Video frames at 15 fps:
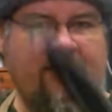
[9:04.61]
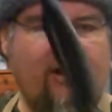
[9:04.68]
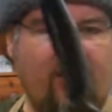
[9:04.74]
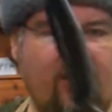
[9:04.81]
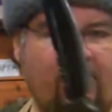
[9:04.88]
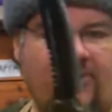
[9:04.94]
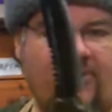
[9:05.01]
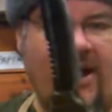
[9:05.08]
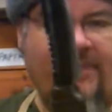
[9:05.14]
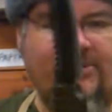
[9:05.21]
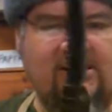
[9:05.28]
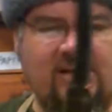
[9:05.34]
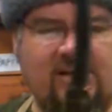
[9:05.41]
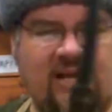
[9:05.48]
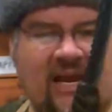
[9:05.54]
I wrapped
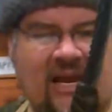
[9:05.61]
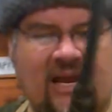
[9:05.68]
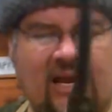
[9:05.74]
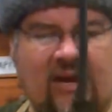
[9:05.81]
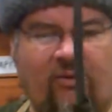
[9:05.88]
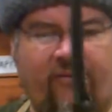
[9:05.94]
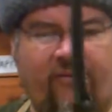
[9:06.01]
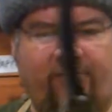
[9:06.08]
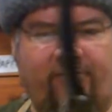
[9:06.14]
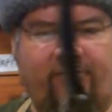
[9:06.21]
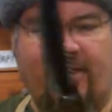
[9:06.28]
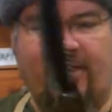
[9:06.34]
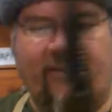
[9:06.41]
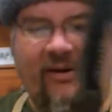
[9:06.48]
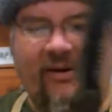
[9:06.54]
with
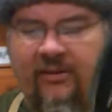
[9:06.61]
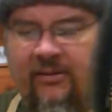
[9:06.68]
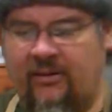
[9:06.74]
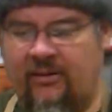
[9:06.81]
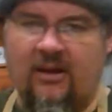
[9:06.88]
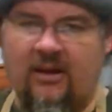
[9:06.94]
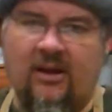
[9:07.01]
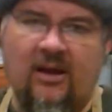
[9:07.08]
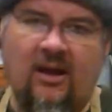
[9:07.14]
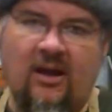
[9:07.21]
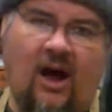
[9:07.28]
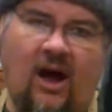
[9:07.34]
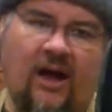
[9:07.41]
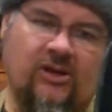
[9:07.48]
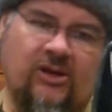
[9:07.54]
leather,
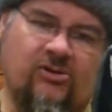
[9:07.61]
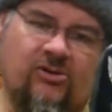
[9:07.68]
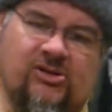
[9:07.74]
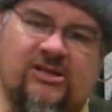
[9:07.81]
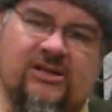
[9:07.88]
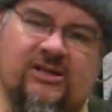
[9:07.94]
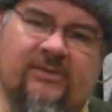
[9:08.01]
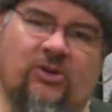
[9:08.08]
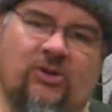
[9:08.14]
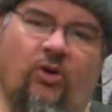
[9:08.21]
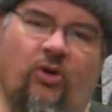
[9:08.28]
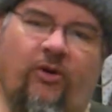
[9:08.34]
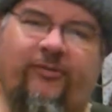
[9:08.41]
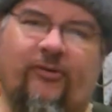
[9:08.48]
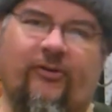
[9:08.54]
I used some
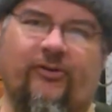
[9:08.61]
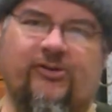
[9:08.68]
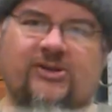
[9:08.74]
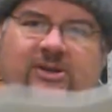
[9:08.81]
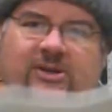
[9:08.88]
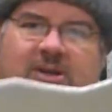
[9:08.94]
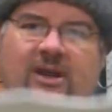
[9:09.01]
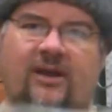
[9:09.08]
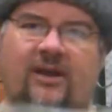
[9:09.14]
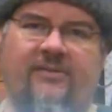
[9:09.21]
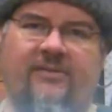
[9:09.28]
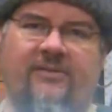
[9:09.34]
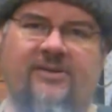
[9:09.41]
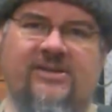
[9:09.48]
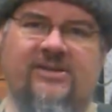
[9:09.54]
core flute,
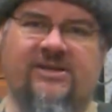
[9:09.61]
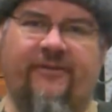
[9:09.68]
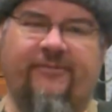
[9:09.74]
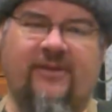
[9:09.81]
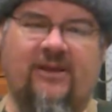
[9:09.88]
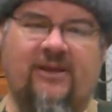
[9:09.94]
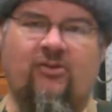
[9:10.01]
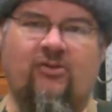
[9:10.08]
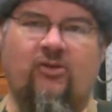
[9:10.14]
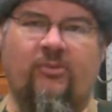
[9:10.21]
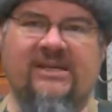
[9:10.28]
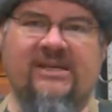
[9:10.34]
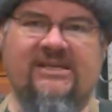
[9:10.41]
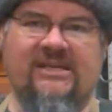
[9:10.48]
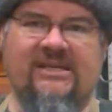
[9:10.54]
the stuff that you
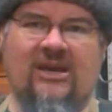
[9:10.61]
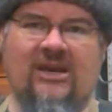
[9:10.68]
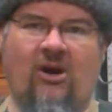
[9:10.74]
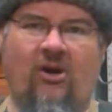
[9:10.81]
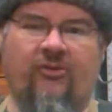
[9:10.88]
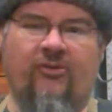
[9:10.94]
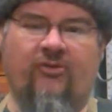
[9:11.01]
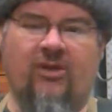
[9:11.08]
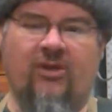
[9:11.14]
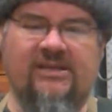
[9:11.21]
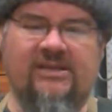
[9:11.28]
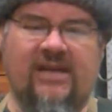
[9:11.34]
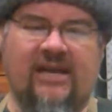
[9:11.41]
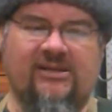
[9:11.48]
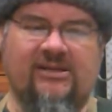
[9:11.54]
normally see on real
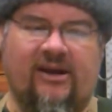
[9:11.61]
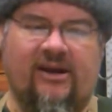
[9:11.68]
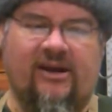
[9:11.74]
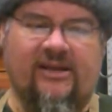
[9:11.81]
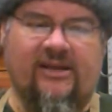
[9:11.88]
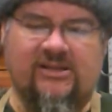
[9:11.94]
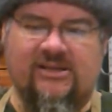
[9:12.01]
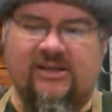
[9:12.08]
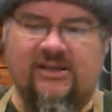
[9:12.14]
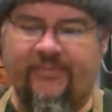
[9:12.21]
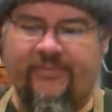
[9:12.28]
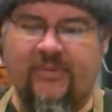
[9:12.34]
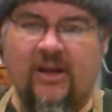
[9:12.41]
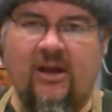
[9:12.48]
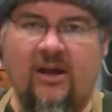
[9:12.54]
estate signs.
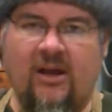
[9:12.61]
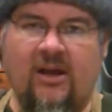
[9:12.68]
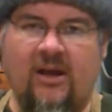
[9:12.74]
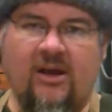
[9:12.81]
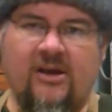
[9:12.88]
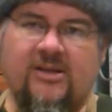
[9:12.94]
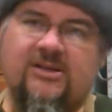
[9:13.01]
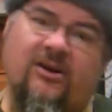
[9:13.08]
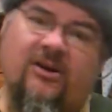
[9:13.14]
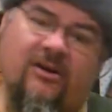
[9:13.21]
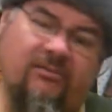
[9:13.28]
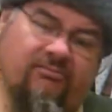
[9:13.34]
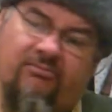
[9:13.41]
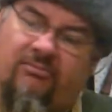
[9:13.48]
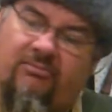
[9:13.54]
So
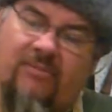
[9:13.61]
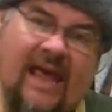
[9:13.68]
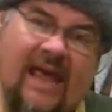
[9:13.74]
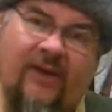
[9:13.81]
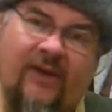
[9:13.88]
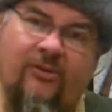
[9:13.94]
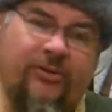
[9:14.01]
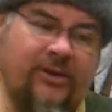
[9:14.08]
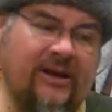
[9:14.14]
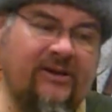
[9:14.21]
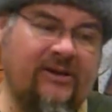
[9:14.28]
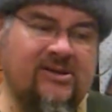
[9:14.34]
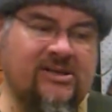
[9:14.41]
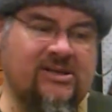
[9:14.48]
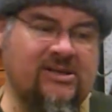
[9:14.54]
handle
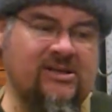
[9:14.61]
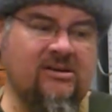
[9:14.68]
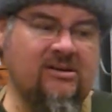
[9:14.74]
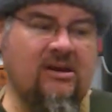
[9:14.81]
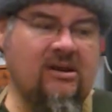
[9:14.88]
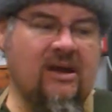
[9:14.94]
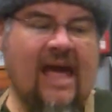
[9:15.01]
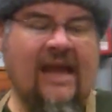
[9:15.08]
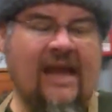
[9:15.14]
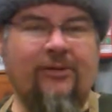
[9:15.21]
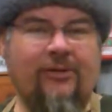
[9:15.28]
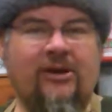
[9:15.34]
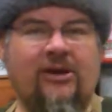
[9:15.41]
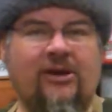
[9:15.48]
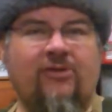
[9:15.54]
thickness,
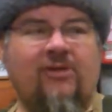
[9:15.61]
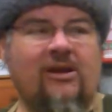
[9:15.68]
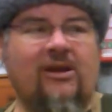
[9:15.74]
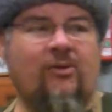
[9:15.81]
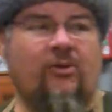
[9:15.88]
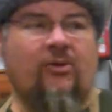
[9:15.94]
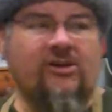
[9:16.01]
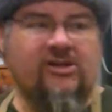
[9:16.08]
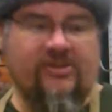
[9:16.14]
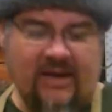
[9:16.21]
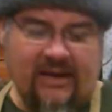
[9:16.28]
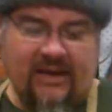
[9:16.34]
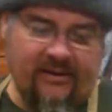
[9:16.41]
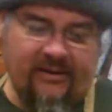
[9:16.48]
anything you really want it to be.